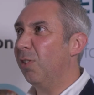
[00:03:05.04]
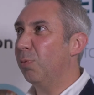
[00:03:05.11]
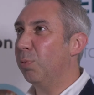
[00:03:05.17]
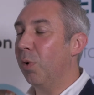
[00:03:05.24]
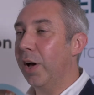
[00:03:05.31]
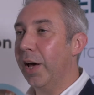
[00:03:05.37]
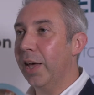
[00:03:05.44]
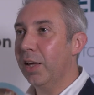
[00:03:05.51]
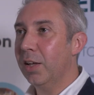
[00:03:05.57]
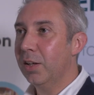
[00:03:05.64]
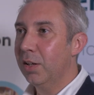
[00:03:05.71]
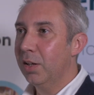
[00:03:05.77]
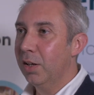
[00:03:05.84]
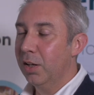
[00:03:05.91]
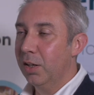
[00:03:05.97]
is why
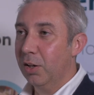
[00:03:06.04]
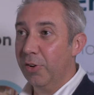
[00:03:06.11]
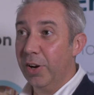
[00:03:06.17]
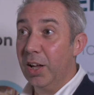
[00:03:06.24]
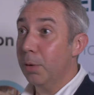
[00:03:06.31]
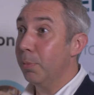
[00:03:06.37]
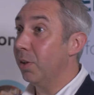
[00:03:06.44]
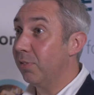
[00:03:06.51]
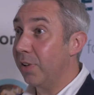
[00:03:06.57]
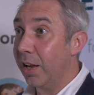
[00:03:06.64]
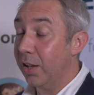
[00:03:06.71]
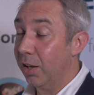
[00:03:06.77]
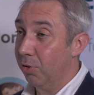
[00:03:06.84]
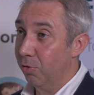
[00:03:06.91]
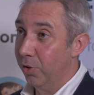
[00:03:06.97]
curriculum
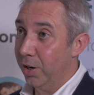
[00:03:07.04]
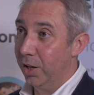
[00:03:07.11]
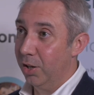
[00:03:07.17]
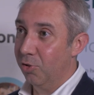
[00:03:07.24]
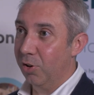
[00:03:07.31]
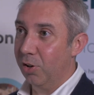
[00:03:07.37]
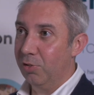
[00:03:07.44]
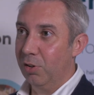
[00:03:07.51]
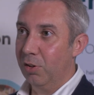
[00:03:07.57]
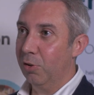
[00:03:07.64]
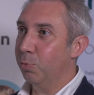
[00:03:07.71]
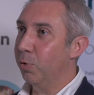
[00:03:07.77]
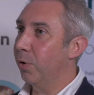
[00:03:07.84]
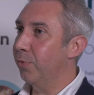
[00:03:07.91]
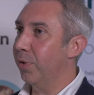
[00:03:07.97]
intent is really interesting.
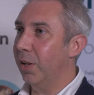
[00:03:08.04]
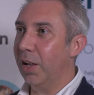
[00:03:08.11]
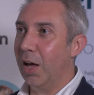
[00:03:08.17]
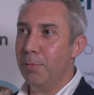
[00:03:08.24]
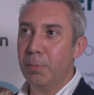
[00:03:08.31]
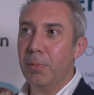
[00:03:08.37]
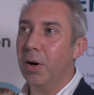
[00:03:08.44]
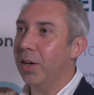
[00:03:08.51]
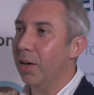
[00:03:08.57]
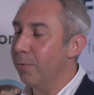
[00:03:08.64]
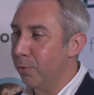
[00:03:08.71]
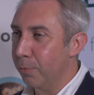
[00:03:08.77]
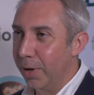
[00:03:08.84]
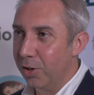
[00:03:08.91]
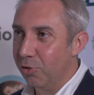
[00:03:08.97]
This is why I think labour market
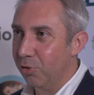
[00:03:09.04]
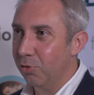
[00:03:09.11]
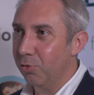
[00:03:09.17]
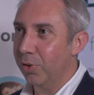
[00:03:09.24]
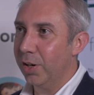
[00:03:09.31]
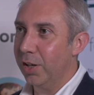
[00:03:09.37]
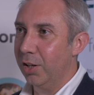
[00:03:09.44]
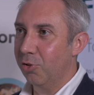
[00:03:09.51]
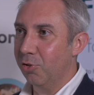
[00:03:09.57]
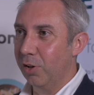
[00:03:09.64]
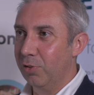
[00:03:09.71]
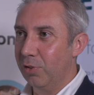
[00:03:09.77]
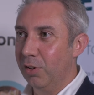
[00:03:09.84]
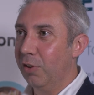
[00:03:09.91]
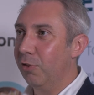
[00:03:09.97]
information is really
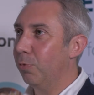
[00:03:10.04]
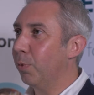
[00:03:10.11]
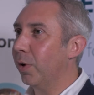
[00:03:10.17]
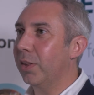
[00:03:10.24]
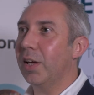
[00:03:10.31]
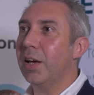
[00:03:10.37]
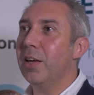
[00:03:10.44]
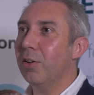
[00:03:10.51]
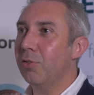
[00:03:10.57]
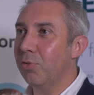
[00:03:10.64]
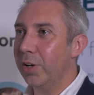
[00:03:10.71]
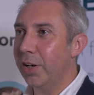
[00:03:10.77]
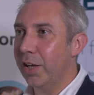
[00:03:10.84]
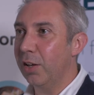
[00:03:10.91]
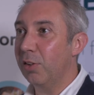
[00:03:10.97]
interesting. This is why data is
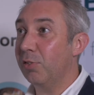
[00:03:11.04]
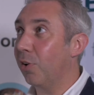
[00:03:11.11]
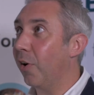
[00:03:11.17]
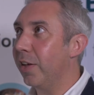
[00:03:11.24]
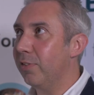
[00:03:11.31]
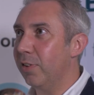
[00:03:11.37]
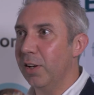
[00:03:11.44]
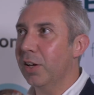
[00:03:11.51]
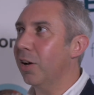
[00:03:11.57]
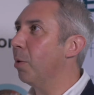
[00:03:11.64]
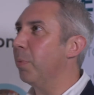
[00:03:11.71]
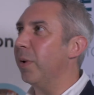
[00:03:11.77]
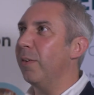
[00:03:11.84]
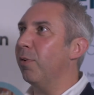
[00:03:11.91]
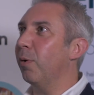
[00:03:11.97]
really exciting. I
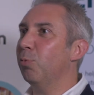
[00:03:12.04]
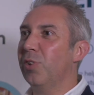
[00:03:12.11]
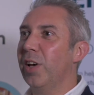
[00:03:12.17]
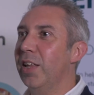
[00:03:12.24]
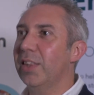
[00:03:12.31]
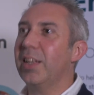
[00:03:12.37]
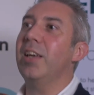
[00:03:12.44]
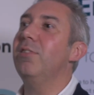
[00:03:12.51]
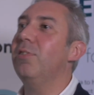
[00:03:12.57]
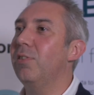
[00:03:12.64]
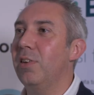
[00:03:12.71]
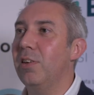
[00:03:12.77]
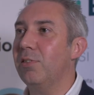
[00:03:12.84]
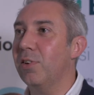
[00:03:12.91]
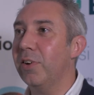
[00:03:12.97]
can't believe I'm saying data
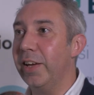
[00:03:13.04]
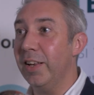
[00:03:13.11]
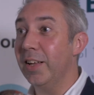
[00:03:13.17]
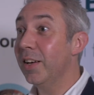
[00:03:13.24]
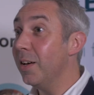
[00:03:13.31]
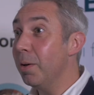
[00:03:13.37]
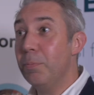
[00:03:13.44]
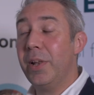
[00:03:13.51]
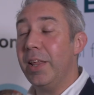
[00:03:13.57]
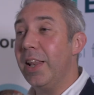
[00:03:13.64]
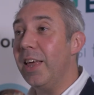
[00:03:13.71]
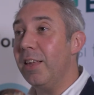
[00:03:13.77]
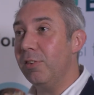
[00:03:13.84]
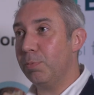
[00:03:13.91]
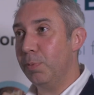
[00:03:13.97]
is exciting, but it
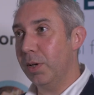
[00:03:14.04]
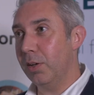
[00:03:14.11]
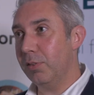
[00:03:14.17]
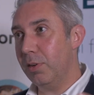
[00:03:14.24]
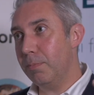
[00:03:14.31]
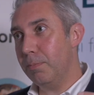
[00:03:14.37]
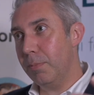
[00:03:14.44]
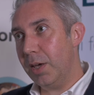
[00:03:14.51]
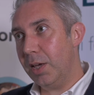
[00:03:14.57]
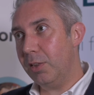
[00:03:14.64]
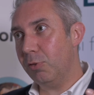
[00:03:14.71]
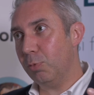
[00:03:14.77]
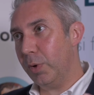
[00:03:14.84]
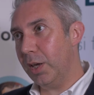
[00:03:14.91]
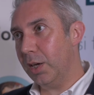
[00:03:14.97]
is, because it
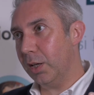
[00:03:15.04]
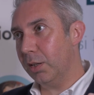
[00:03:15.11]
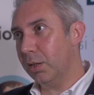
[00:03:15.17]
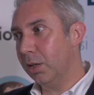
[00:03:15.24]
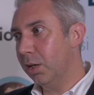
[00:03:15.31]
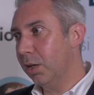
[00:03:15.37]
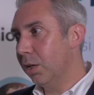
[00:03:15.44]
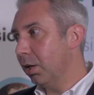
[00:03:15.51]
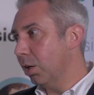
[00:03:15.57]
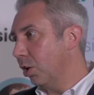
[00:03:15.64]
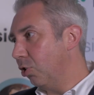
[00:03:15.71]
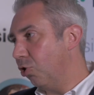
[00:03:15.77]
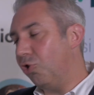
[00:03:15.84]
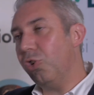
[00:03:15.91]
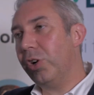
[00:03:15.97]
means we can
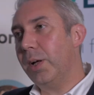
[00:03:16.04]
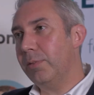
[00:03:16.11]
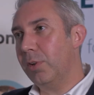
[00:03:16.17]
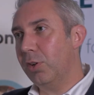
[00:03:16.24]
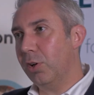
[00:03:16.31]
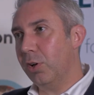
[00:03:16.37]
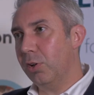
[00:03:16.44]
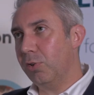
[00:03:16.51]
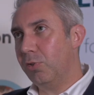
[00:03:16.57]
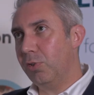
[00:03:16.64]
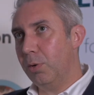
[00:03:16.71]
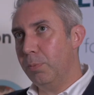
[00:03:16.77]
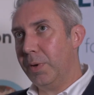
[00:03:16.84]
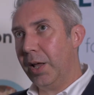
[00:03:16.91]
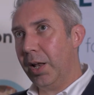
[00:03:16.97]
join up the dots
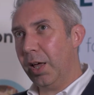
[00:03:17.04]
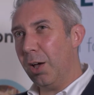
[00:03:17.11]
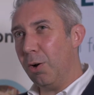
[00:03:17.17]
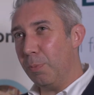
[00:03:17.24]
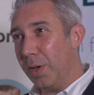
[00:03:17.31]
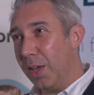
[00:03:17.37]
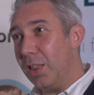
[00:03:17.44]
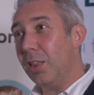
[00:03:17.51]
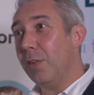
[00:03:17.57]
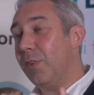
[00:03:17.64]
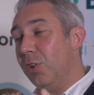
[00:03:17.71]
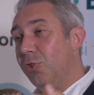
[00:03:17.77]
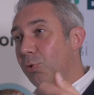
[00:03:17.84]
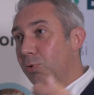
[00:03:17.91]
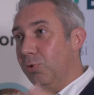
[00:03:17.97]
and be able to help
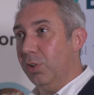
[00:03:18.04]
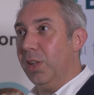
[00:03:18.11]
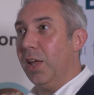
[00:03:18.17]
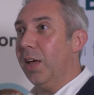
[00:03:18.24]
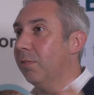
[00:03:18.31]
individuals and